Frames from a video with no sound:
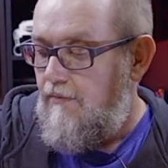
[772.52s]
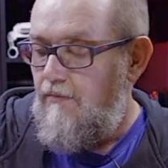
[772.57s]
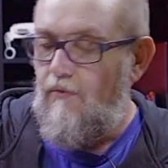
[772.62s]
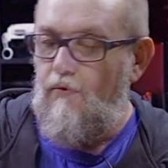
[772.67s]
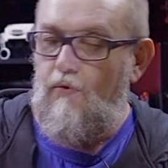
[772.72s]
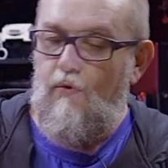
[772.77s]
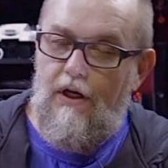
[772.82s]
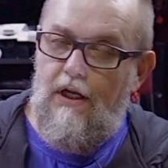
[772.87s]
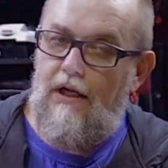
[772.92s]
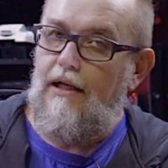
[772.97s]

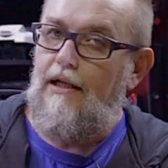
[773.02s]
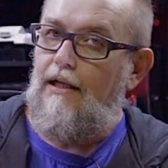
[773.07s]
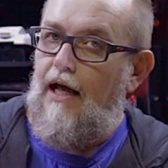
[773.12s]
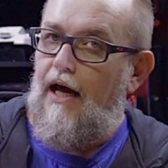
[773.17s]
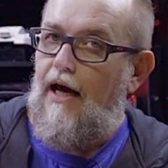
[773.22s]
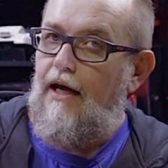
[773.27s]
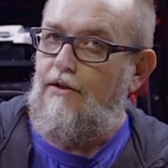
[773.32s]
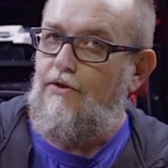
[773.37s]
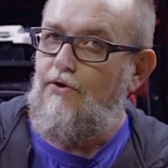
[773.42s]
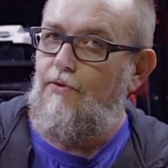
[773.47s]
really
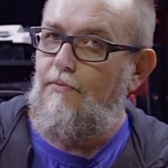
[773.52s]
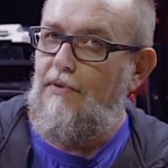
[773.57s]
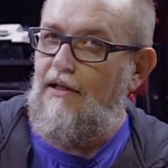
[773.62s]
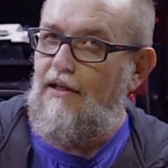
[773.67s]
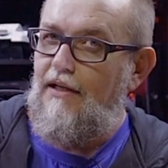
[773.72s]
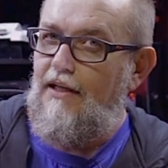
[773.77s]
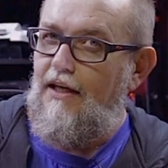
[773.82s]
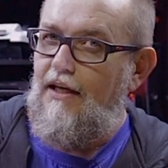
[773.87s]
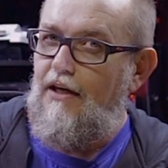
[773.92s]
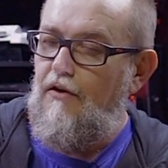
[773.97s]
like to
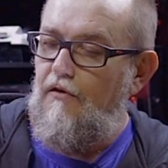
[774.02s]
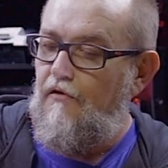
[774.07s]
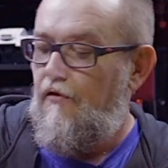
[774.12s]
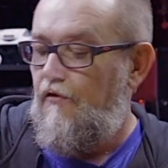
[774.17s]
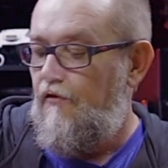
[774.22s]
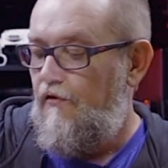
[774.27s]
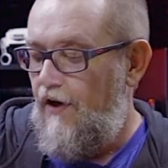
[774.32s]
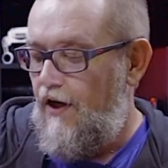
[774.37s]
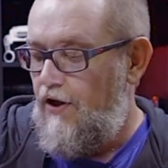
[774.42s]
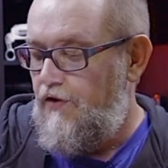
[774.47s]
believe
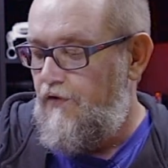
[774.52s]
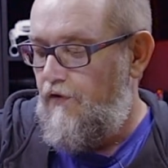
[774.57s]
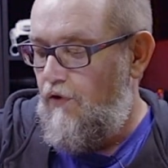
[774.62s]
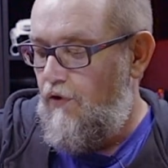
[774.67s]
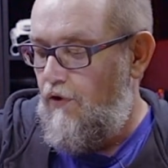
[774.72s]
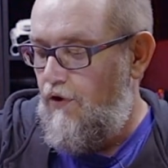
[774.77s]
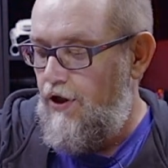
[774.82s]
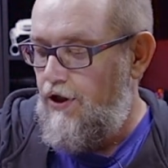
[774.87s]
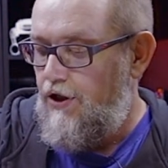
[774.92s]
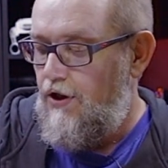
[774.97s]

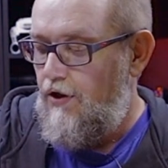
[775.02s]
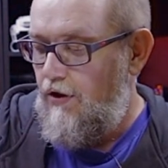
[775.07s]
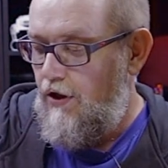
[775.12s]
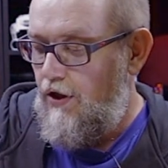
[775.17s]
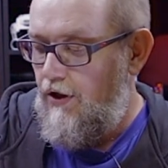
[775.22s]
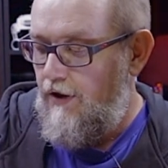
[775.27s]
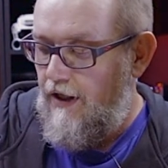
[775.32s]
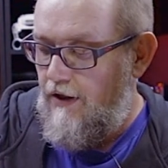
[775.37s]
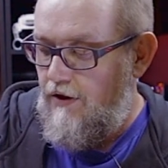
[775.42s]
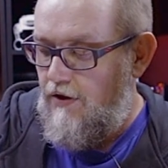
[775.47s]
FlashForge
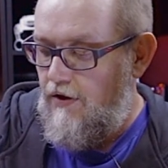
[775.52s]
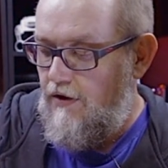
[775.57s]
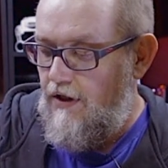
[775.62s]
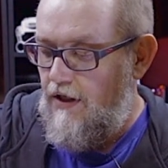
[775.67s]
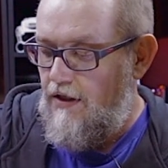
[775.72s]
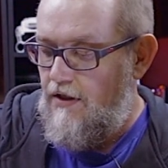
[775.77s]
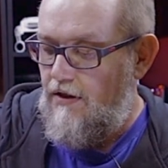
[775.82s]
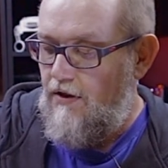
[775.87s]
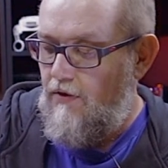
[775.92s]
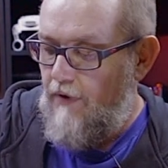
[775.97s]
look into
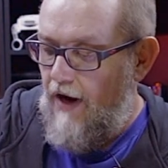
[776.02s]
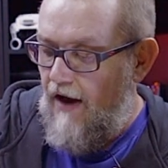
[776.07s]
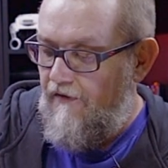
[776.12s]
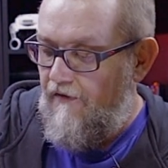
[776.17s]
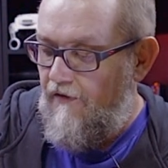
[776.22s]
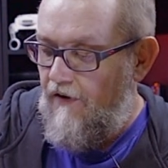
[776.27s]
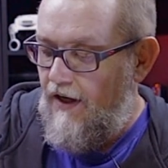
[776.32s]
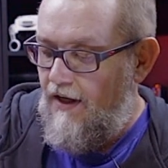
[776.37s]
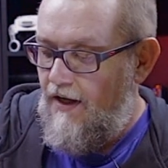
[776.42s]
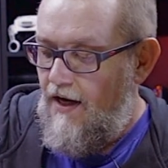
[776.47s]
this
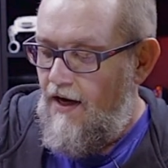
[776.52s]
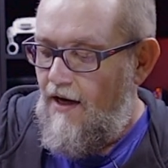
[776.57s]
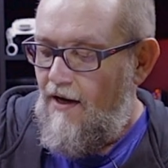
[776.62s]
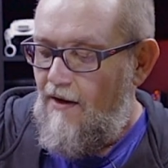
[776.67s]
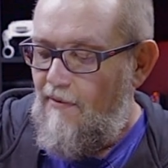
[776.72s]
graphic,